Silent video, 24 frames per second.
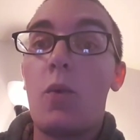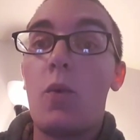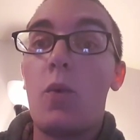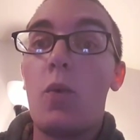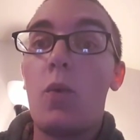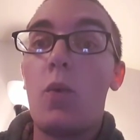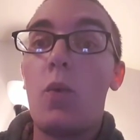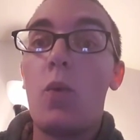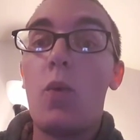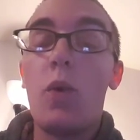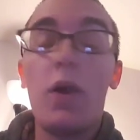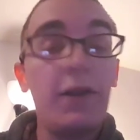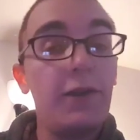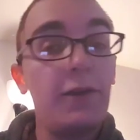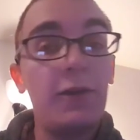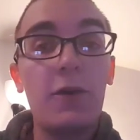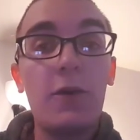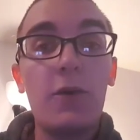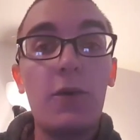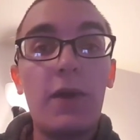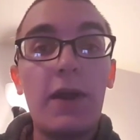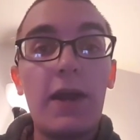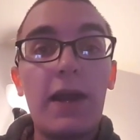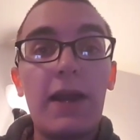What's
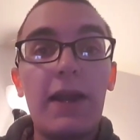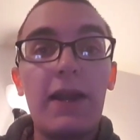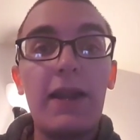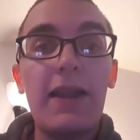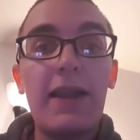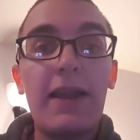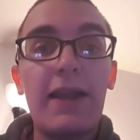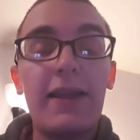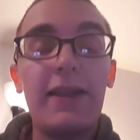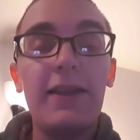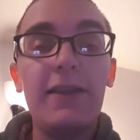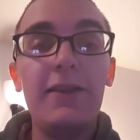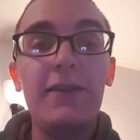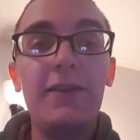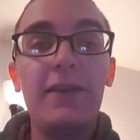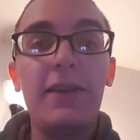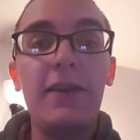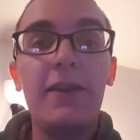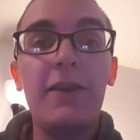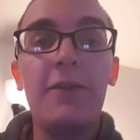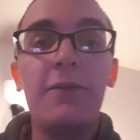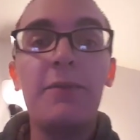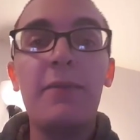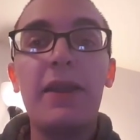going on, guys?
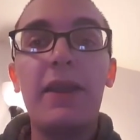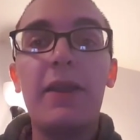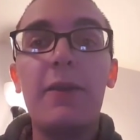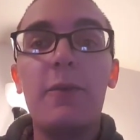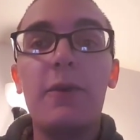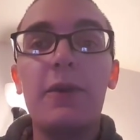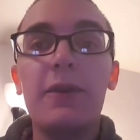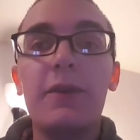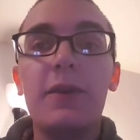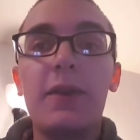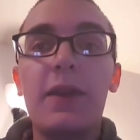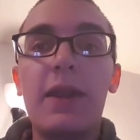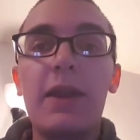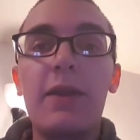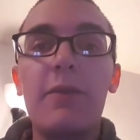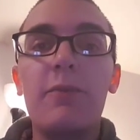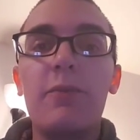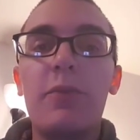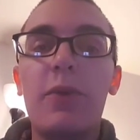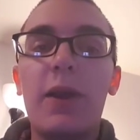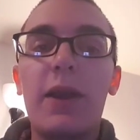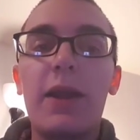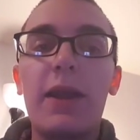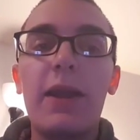It is me once
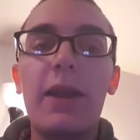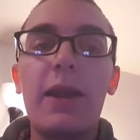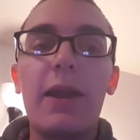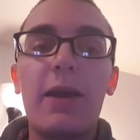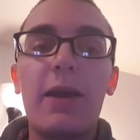again, Branded